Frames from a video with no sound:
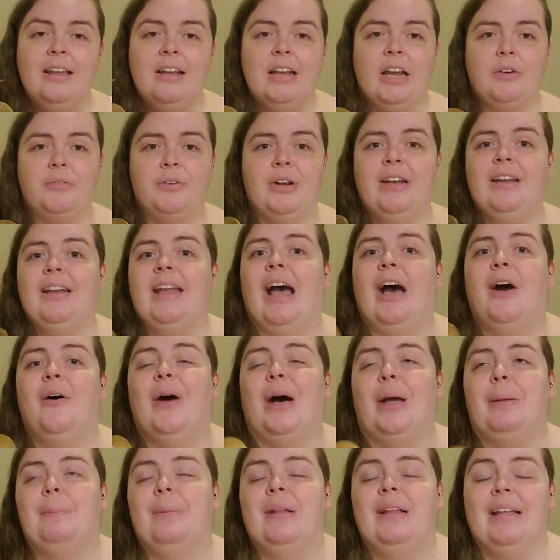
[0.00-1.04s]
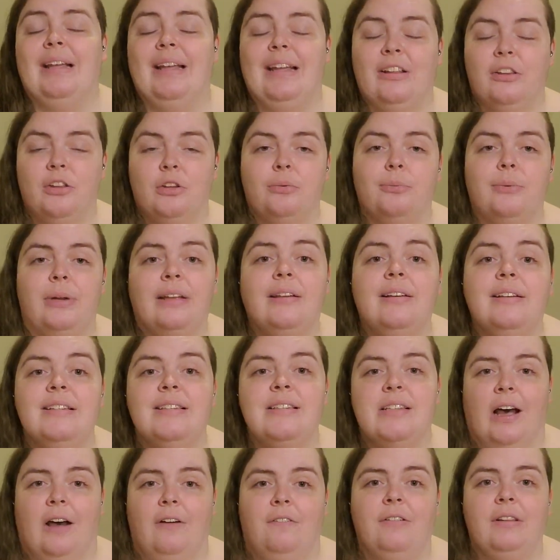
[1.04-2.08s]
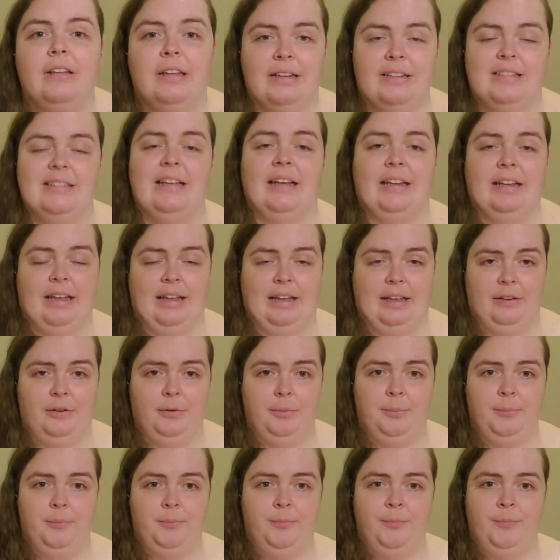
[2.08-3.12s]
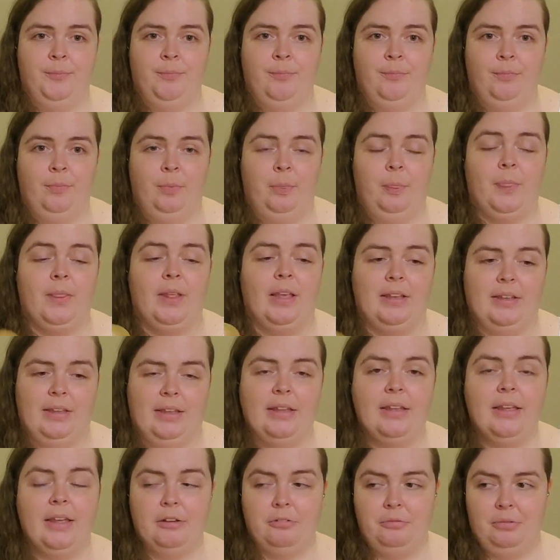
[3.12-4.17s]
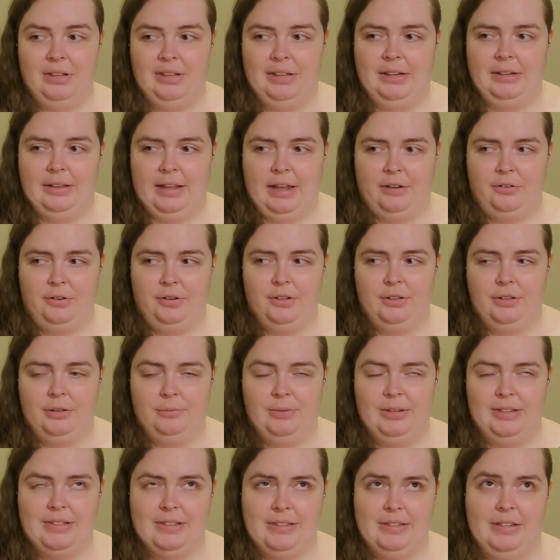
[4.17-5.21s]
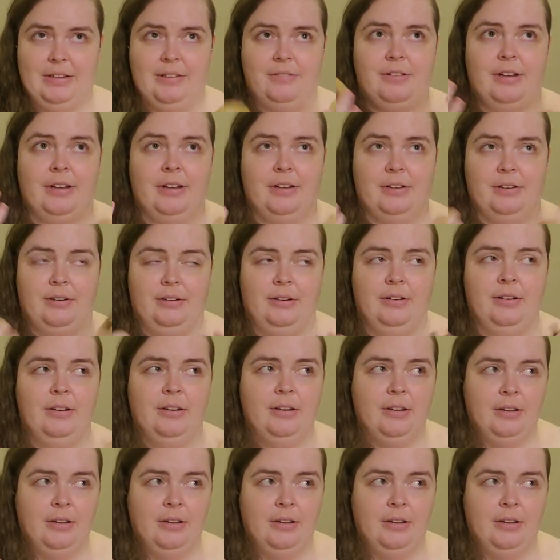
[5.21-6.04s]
Now right now I'm playing the ring as softly as I can. It can get really loud. Let me see if I can